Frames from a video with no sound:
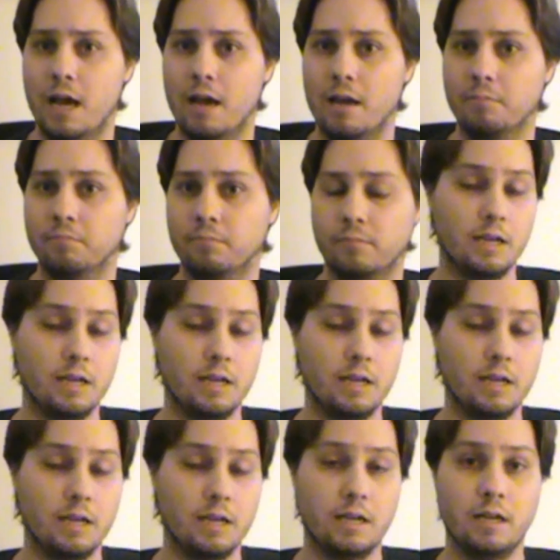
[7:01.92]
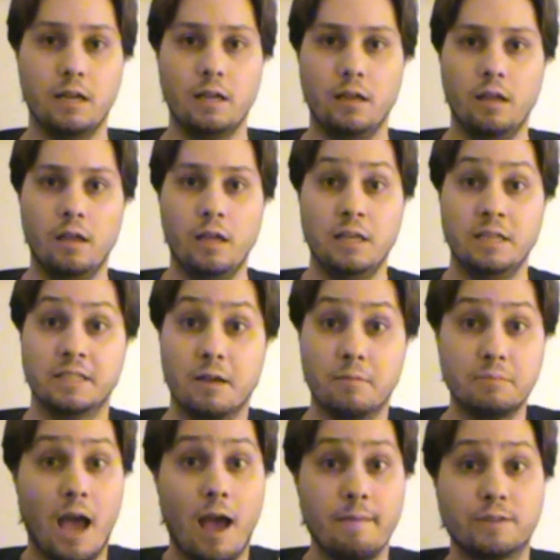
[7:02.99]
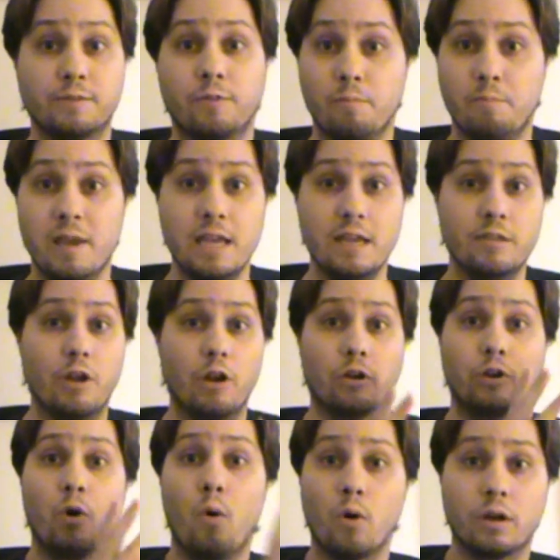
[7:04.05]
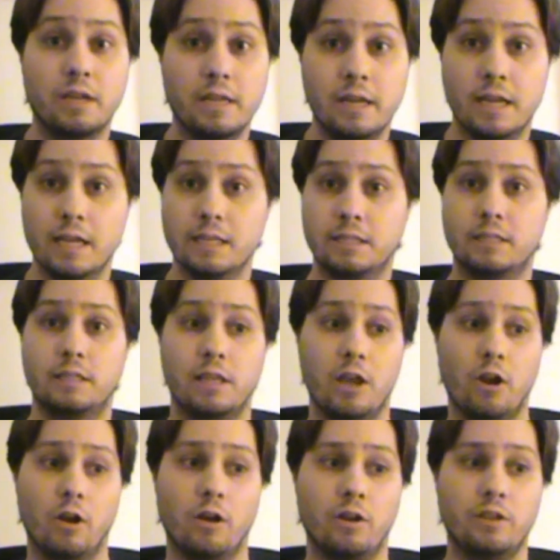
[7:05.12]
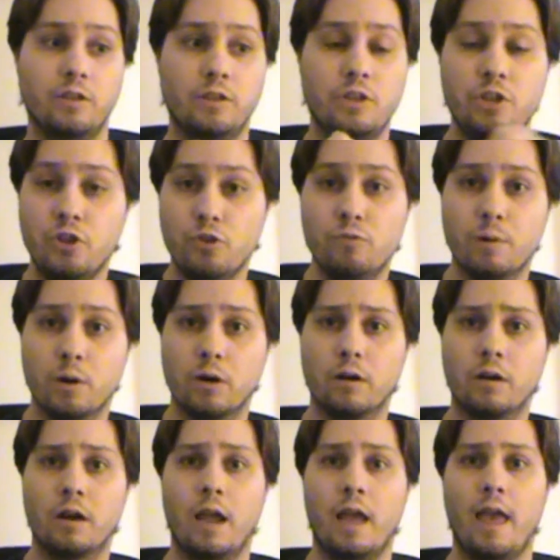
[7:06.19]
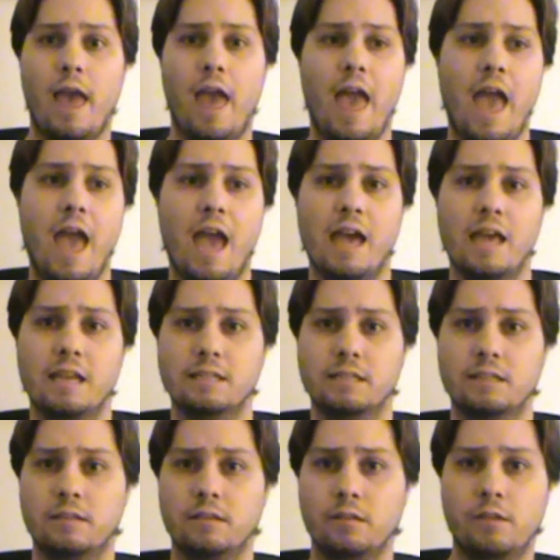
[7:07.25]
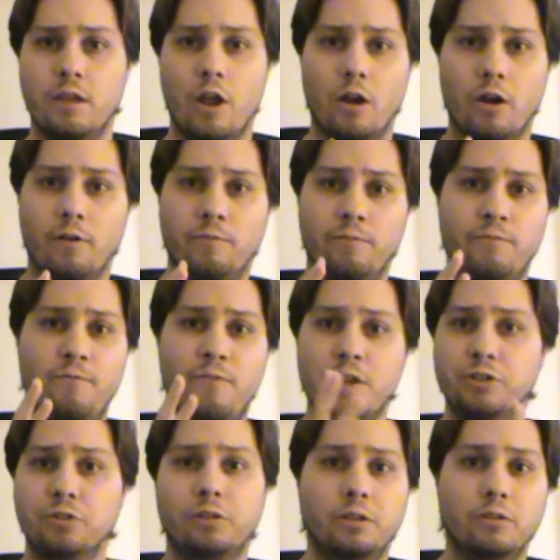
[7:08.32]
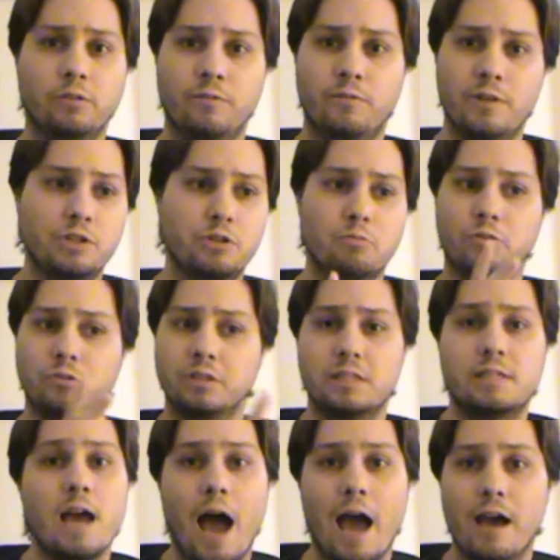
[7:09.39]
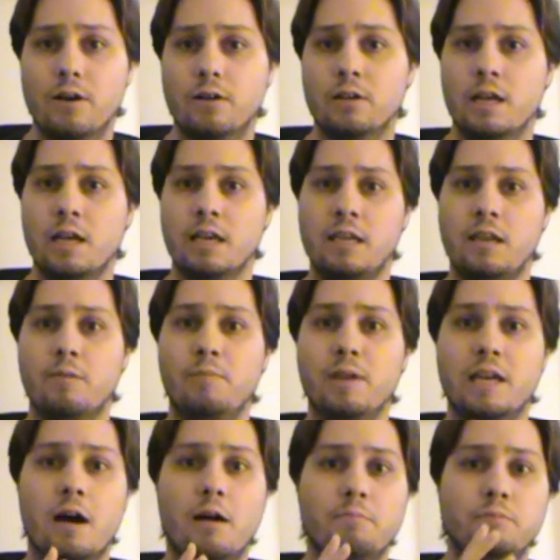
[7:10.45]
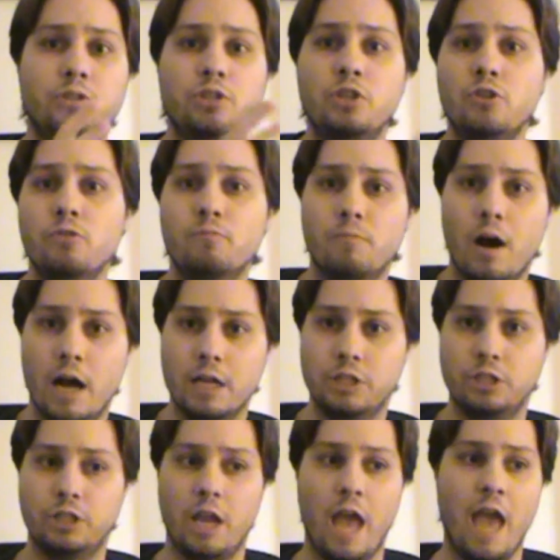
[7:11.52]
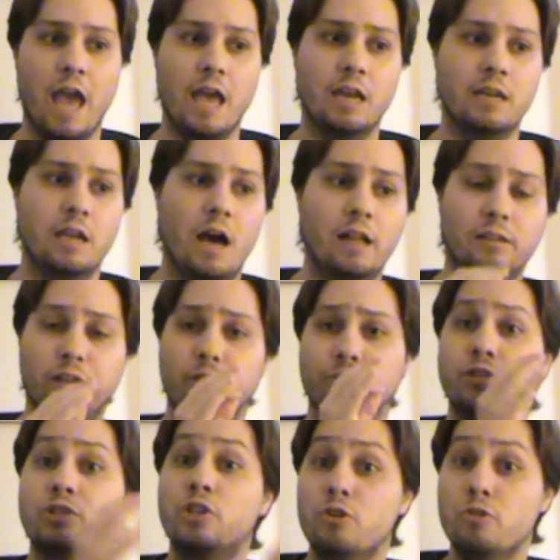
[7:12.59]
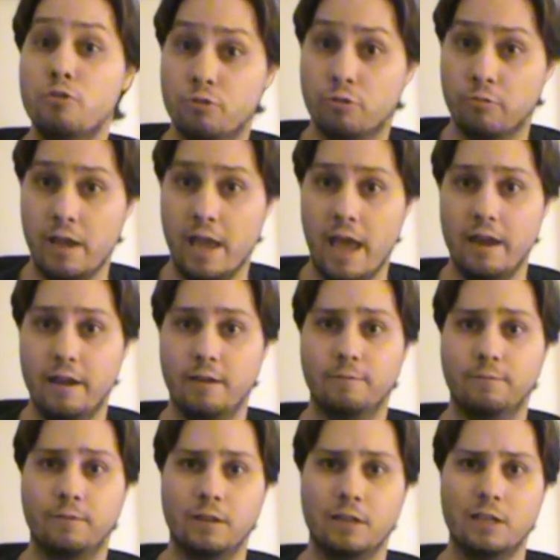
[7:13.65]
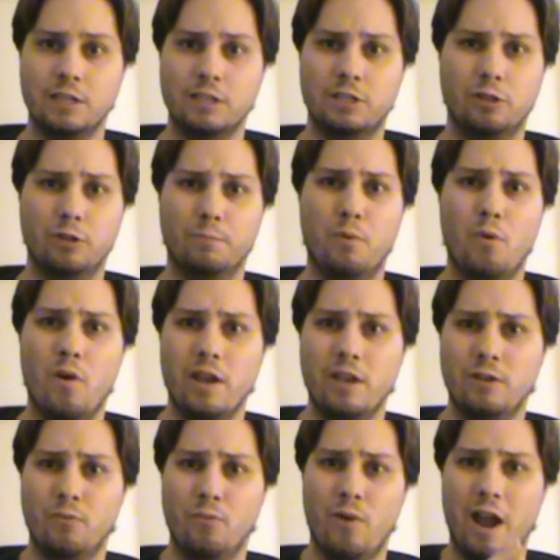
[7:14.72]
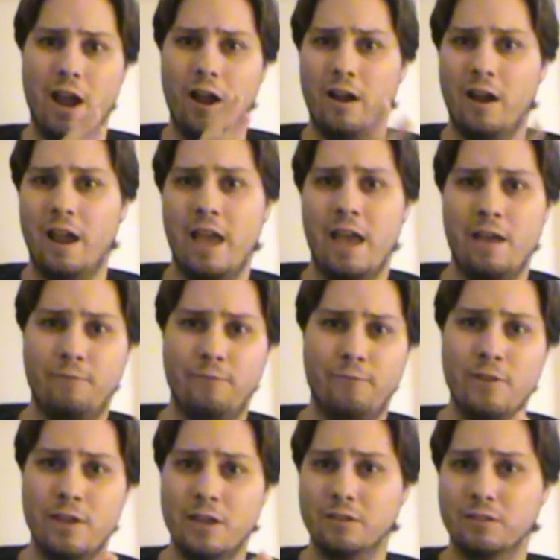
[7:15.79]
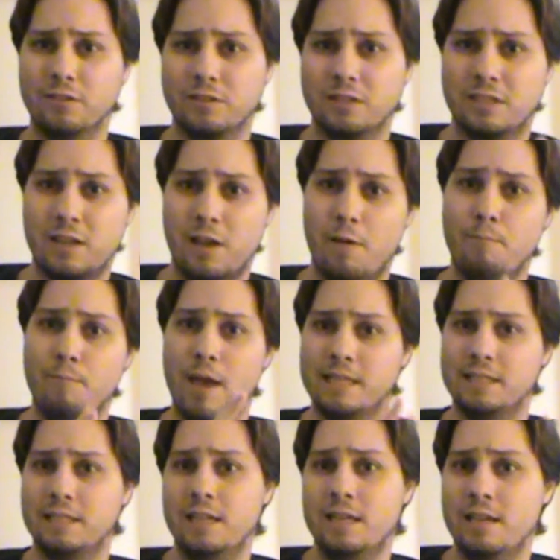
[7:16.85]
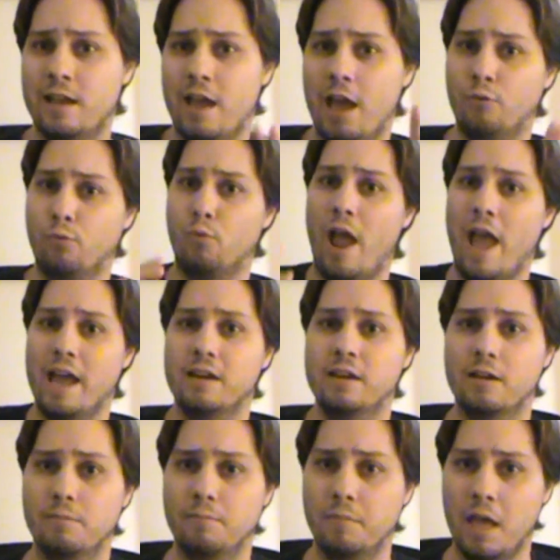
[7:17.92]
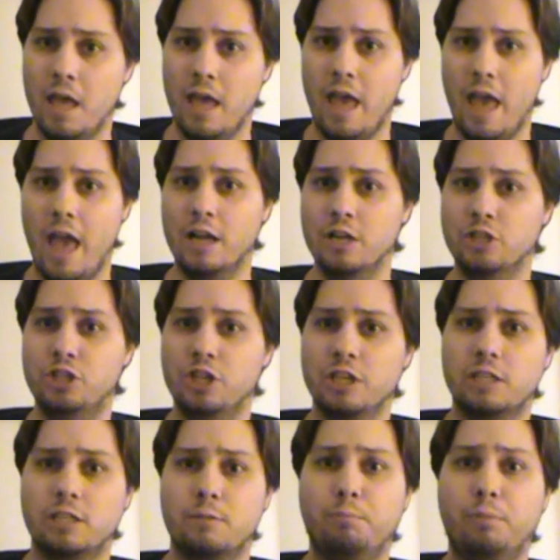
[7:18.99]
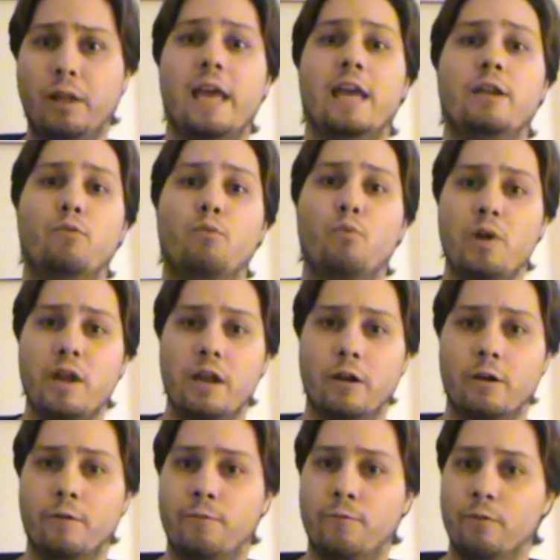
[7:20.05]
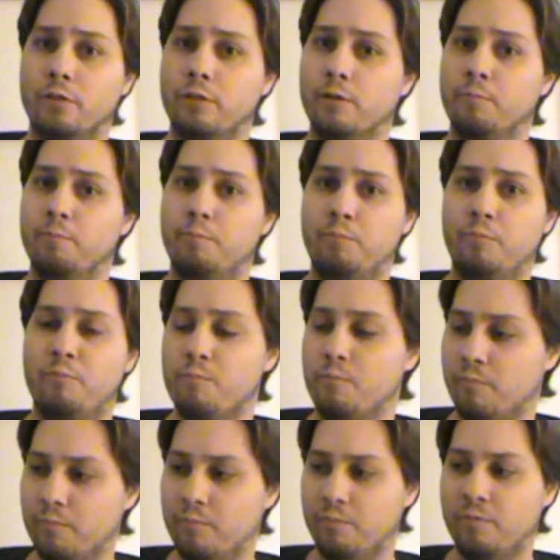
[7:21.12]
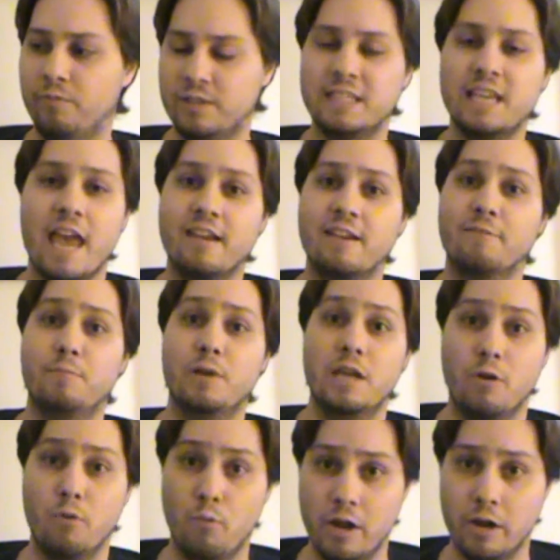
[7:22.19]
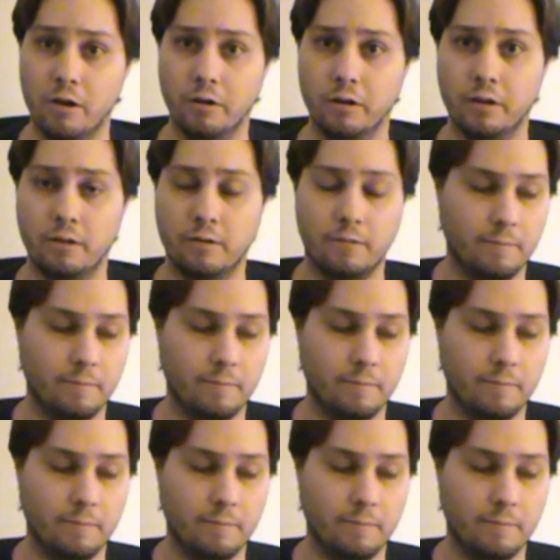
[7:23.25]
to time. Sometimes for me, their quirkiness, their humor, and their visual style can become too much and a little too creative, to the point where it feels messy and random and just plain weird for the sake of being weird.